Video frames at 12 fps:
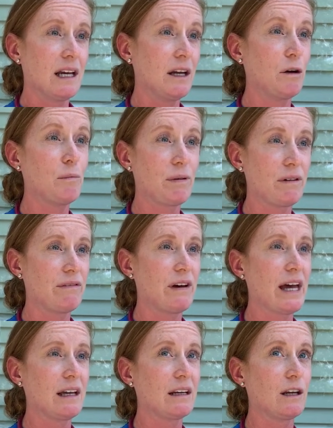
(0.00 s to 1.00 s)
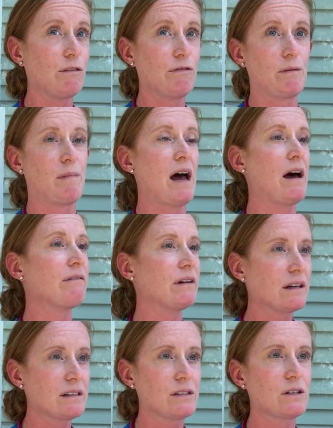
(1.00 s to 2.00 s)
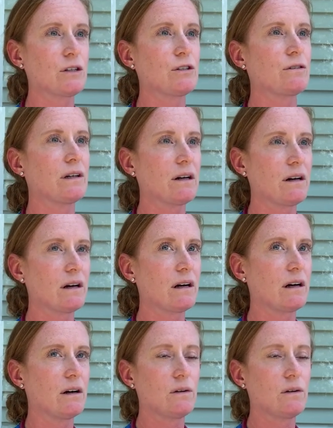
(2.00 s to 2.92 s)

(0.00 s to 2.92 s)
you know, prevent you from having a surgery or,